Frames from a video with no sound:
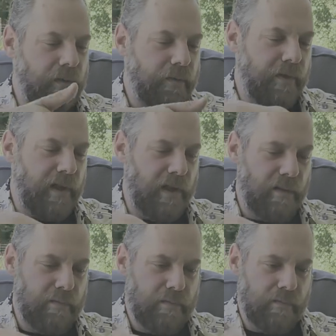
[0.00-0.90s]
the
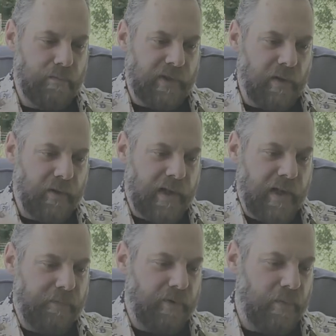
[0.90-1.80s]
tail
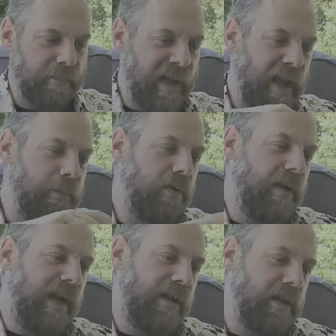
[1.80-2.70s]
cap, the cable,
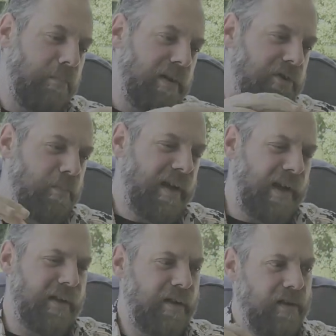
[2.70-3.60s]
and the pressure
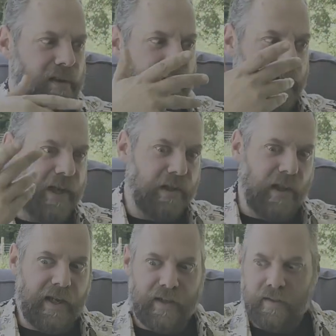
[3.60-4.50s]
pad, and the
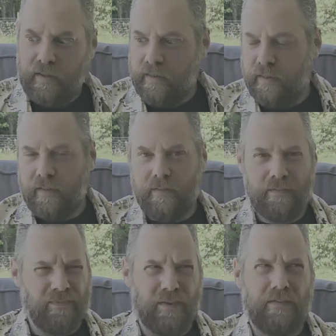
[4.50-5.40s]
light
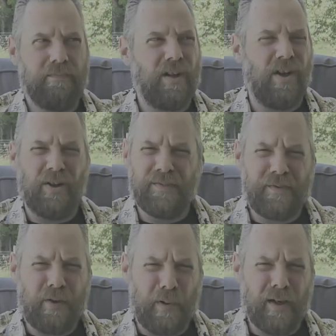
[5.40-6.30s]
for
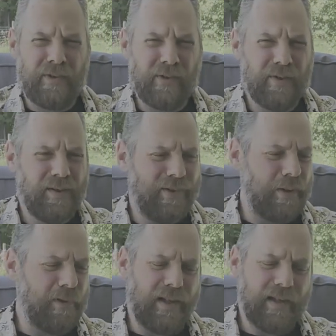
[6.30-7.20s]
150 bucks,
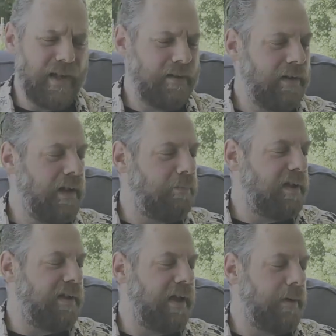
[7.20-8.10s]
something like that. Can't beat
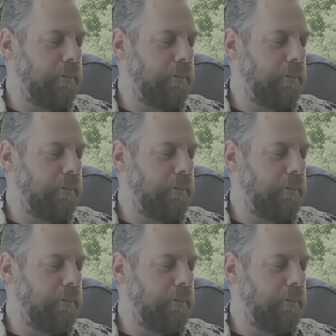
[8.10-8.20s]
that.